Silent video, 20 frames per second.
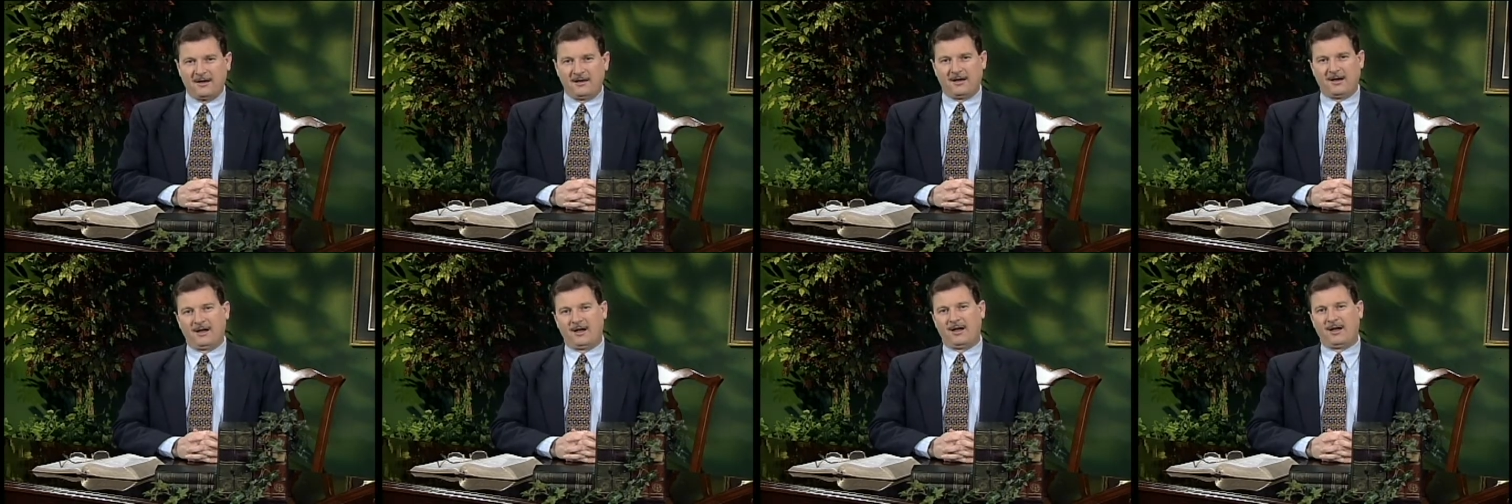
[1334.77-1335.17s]

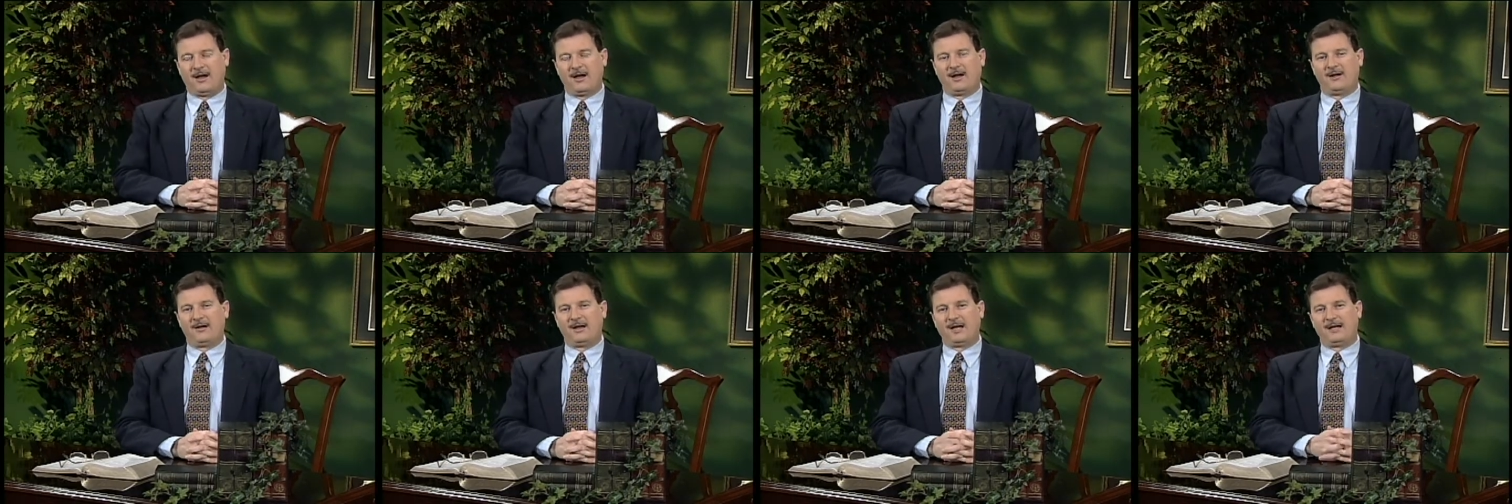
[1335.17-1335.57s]

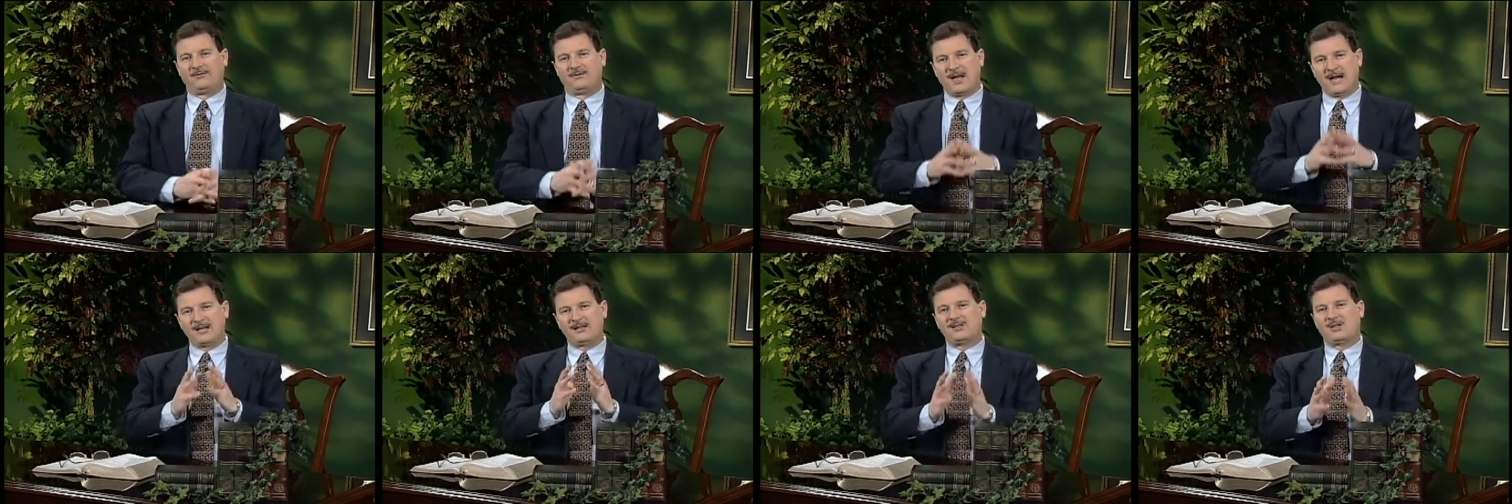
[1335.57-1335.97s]
uh, at
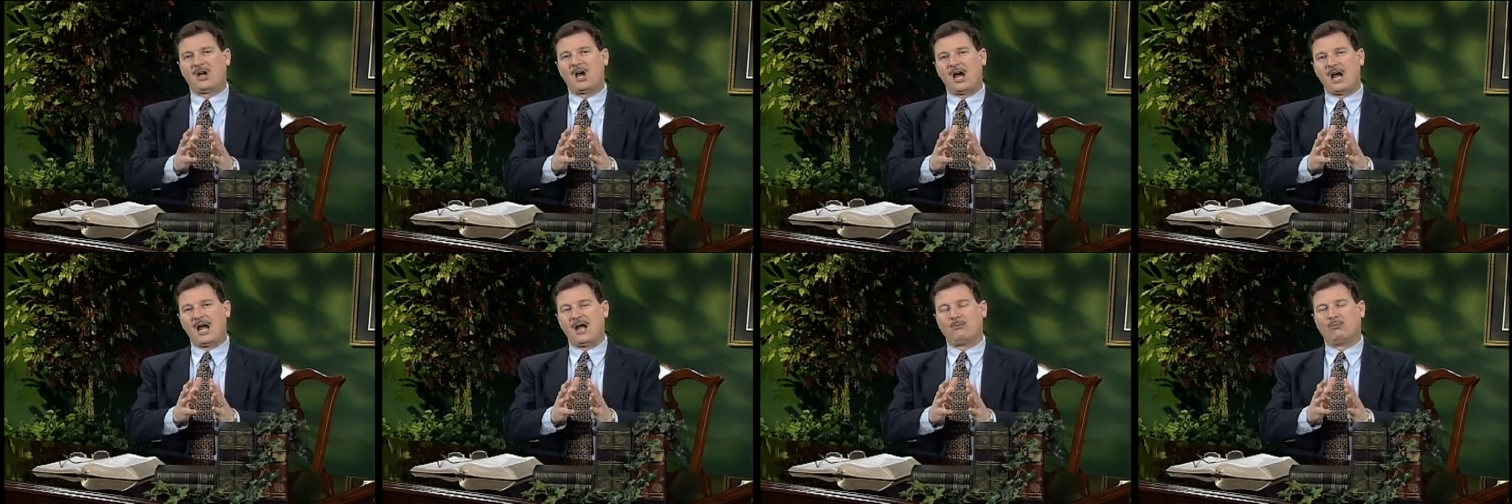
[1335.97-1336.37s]
that
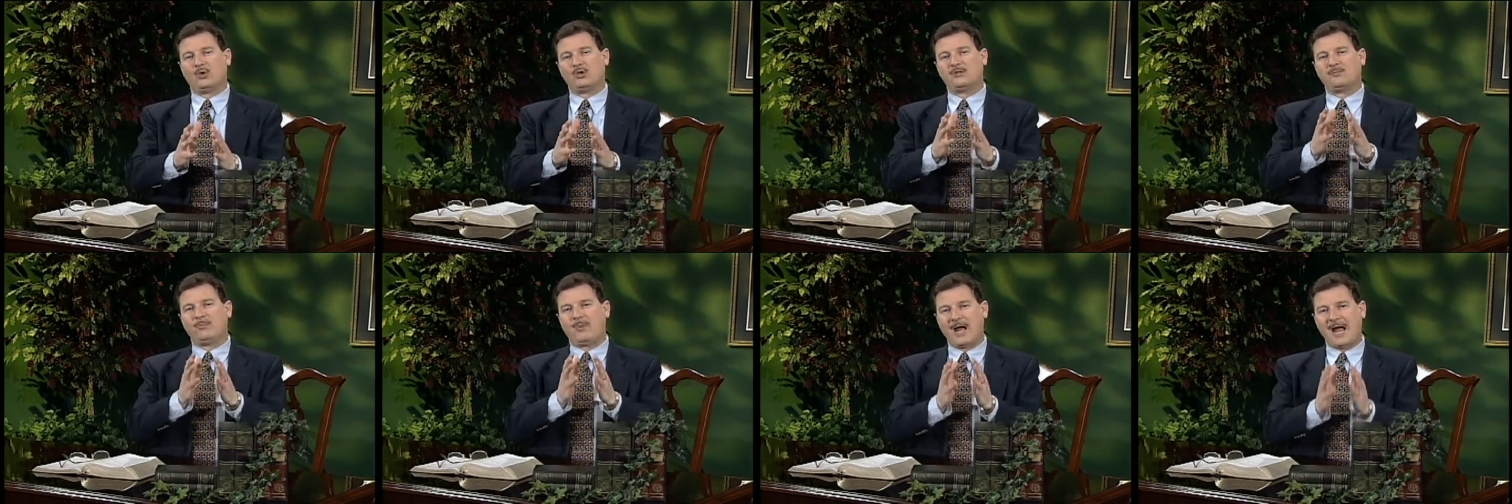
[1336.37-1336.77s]
time
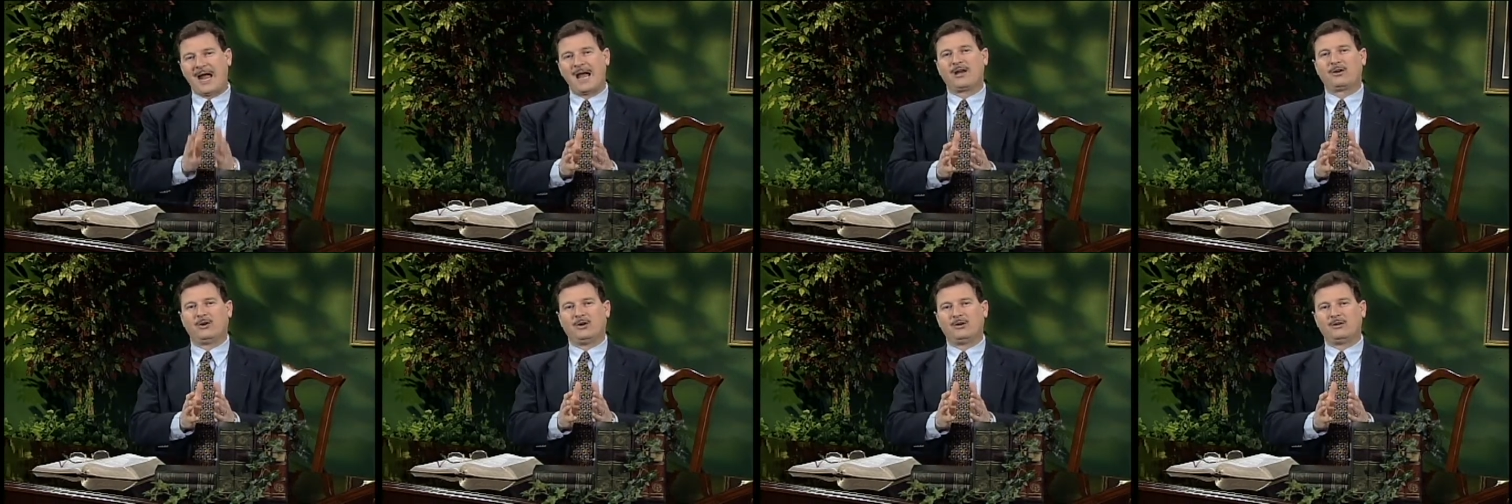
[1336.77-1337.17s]
was
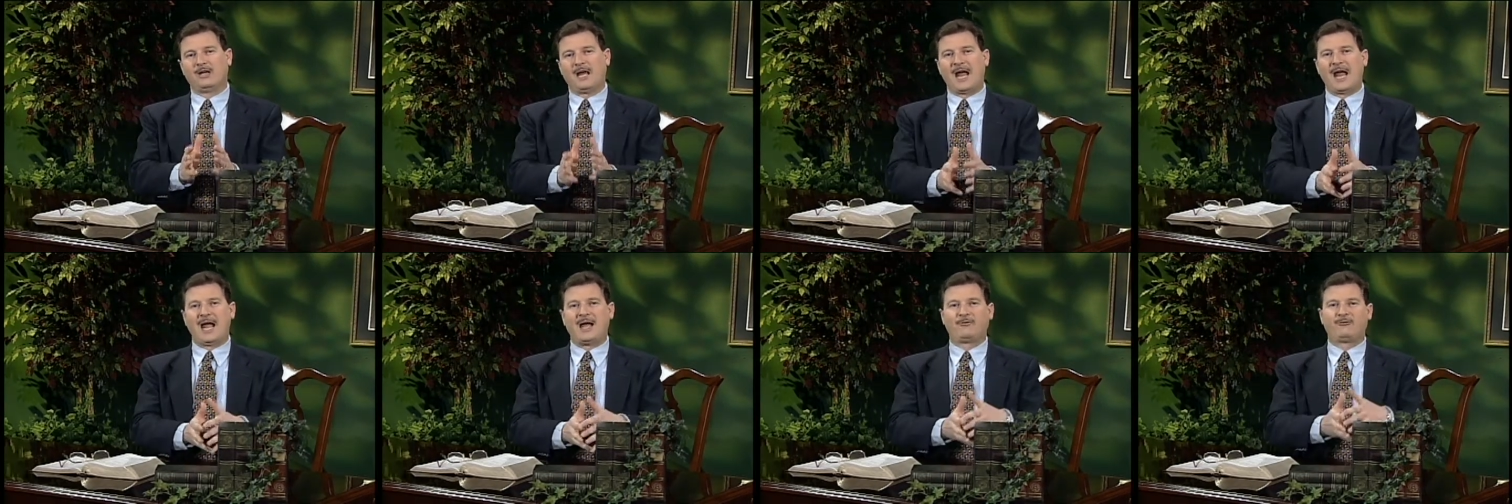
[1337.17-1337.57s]
patterned
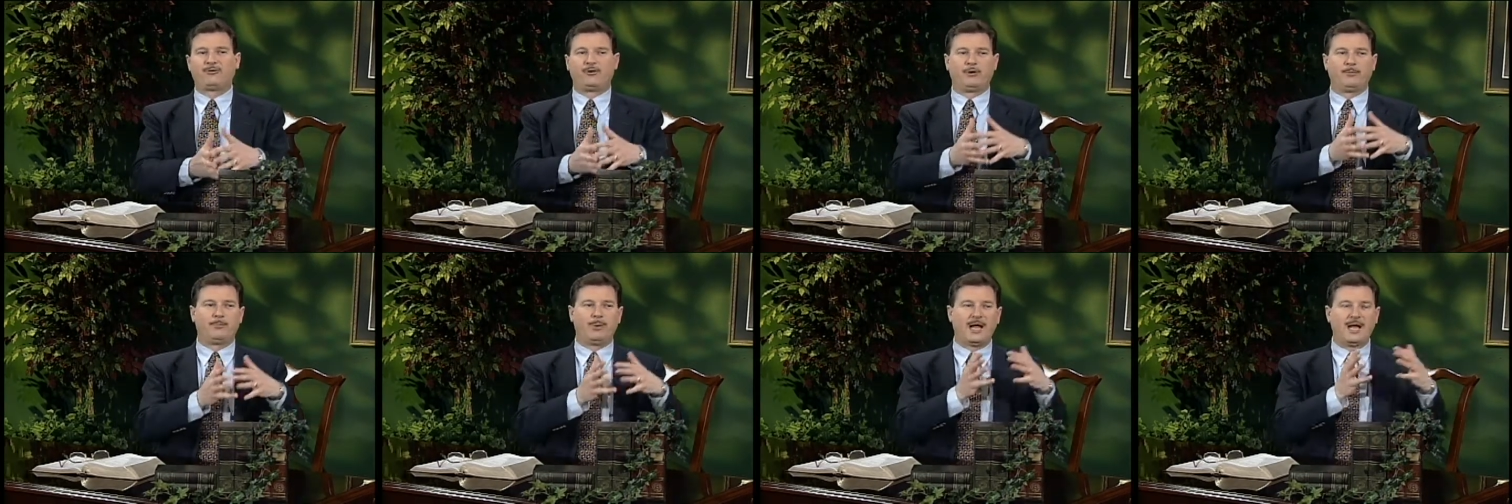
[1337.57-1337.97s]

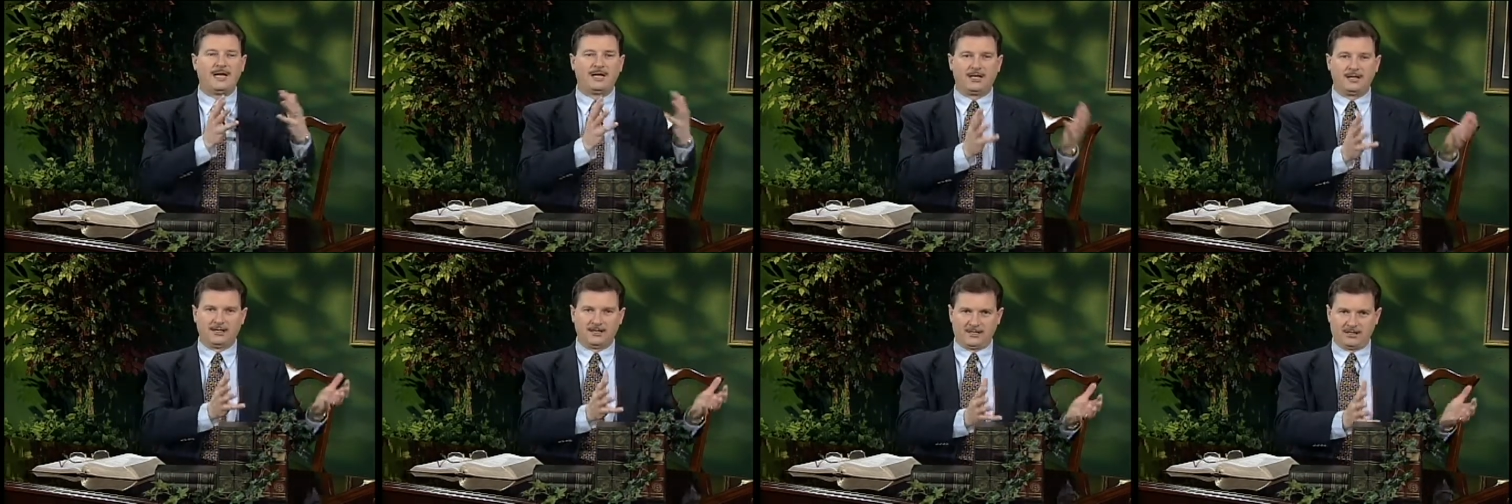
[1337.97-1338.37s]
after
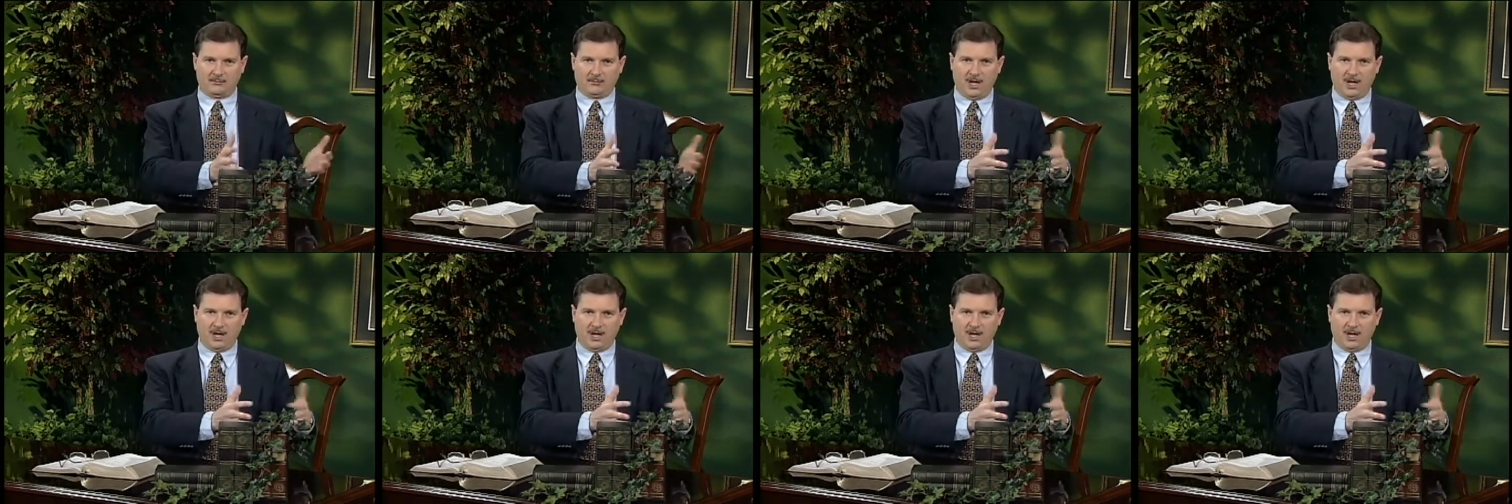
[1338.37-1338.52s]
paganism,